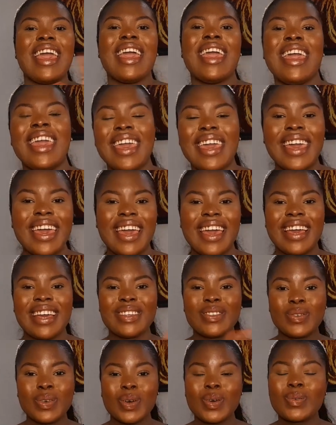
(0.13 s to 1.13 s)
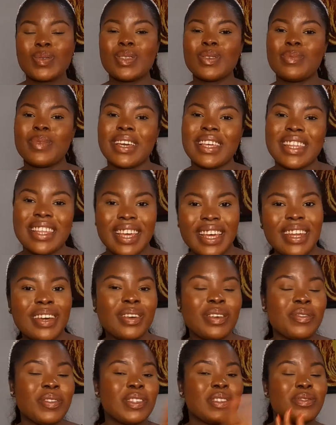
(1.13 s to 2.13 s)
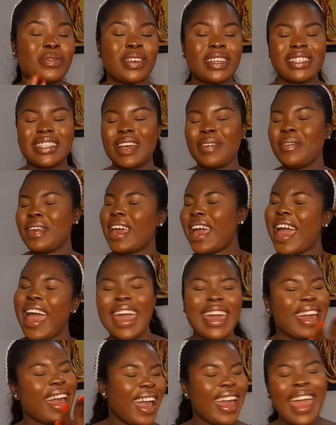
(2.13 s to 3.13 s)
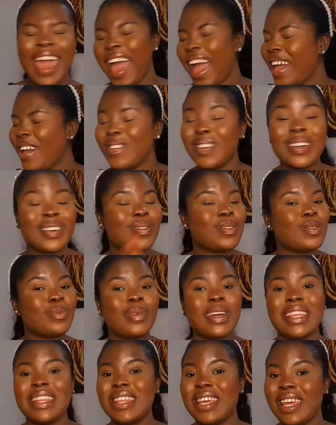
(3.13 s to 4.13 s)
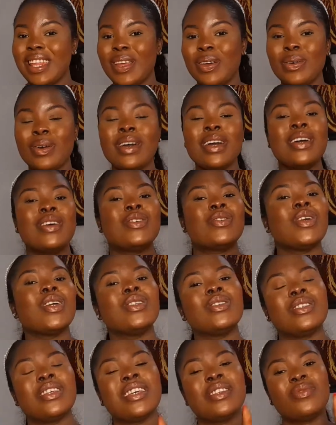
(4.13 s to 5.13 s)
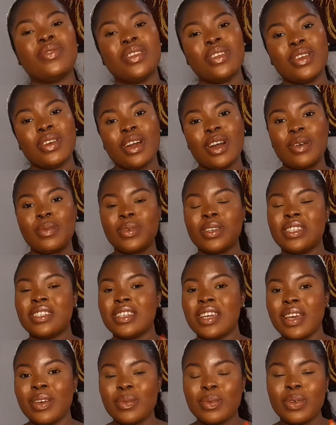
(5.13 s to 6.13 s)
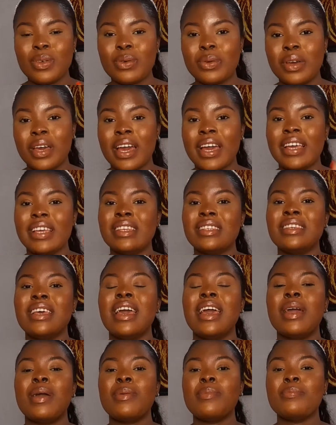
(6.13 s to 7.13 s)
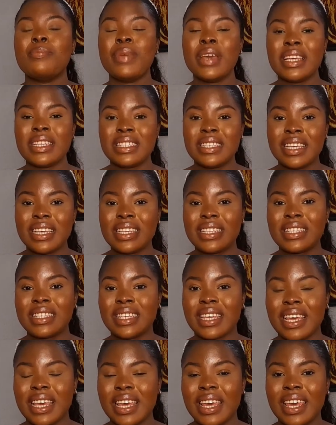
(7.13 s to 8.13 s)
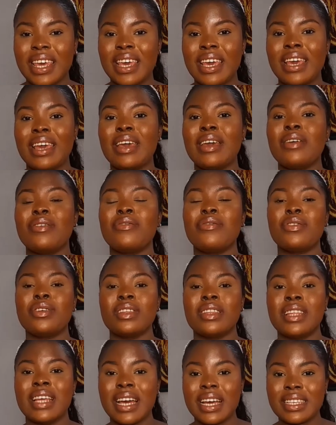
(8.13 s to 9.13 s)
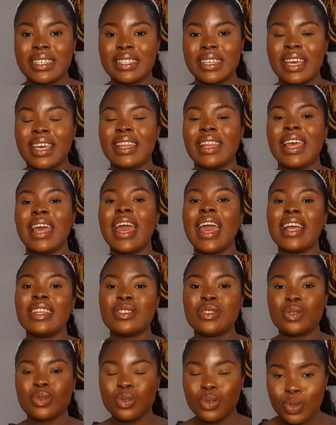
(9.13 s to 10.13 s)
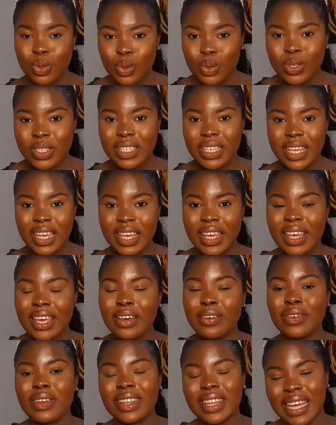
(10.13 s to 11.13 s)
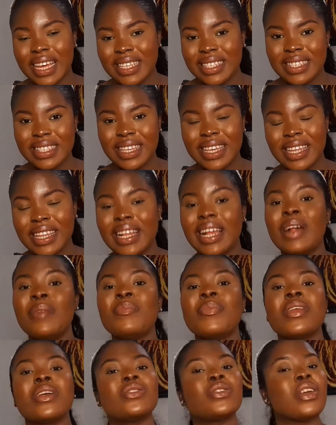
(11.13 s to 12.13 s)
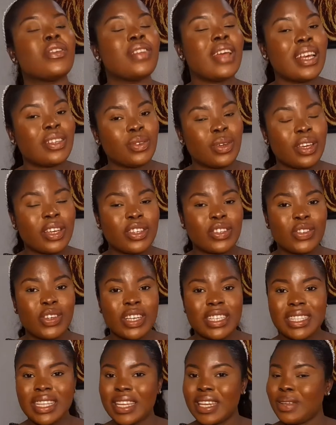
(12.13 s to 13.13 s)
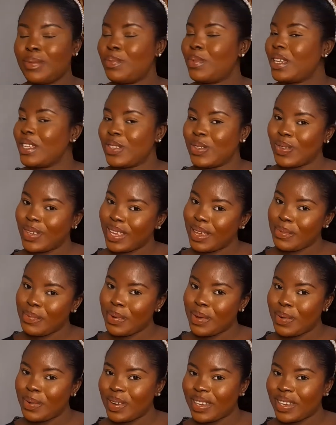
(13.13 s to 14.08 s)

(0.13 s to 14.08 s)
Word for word: Hey guys, welcome to my channel. If it's the first time here, hi hi hi welcome to my channel. So in today's video I'll be sharing with you guys basic skincare for dark skin, head to toe skincare for dark skin. So if that's what you're interested in, please do keep on